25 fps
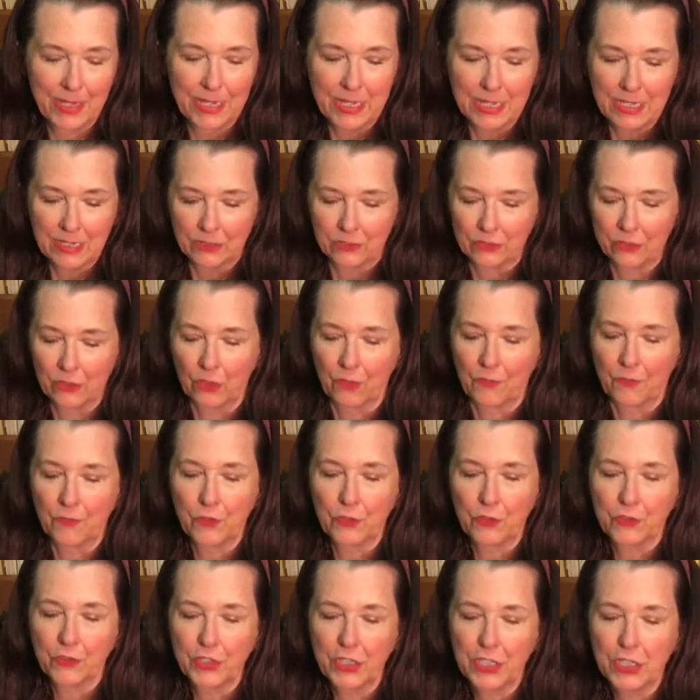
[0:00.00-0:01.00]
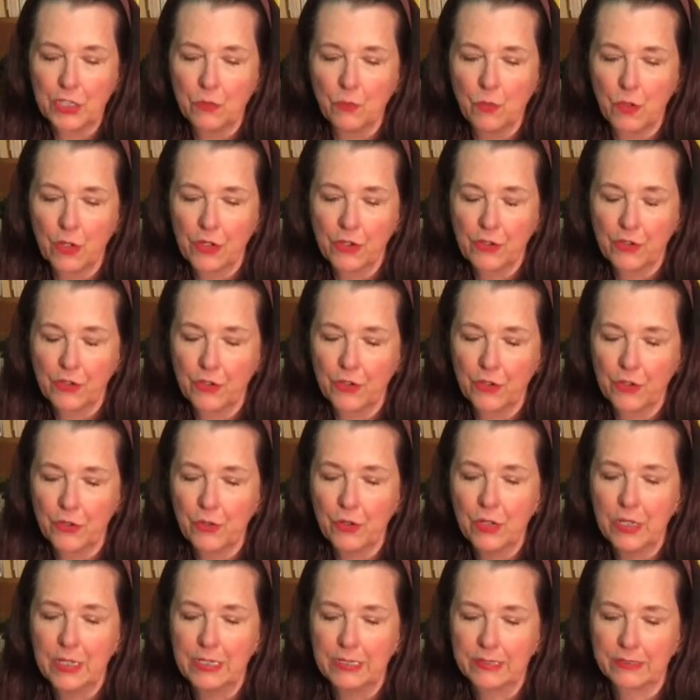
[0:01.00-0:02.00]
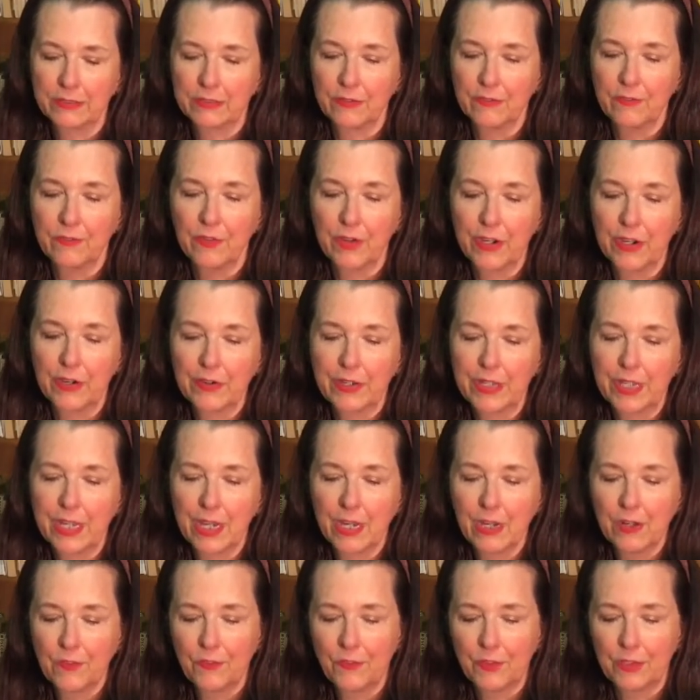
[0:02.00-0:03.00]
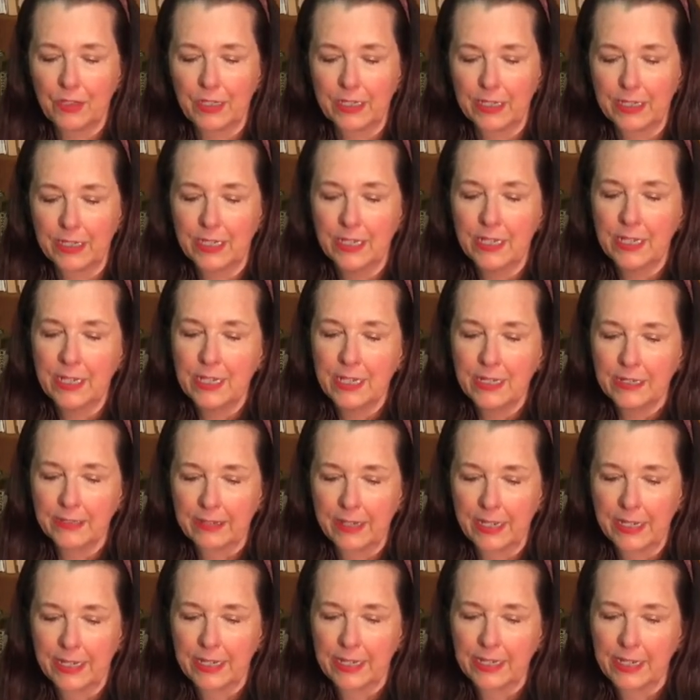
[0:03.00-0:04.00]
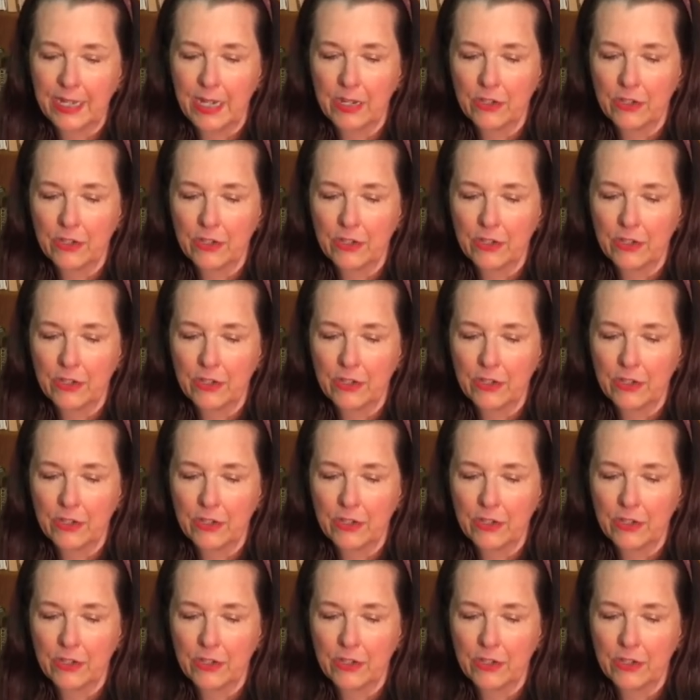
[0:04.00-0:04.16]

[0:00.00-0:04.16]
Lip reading: So the first thing you want to do is to very carefully take it out.